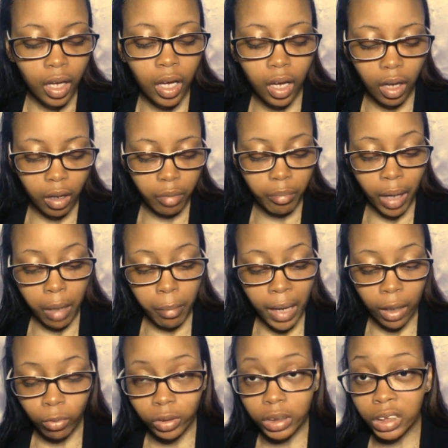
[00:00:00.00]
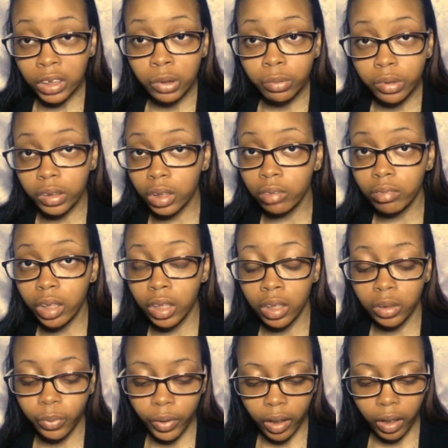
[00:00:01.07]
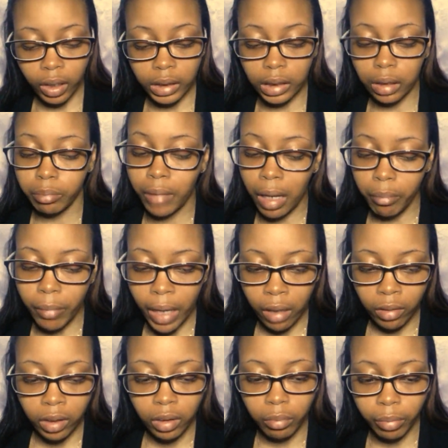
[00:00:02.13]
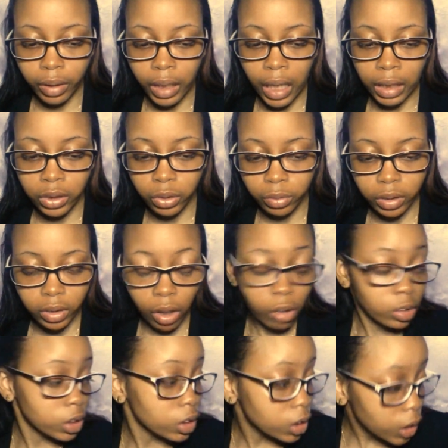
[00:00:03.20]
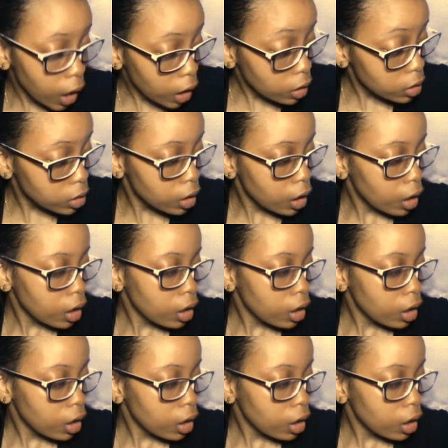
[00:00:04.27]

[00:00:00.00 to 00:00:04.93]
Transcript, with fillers: I battle with sexual sin. It is what it is. I'm not married, but I do indulge in sex.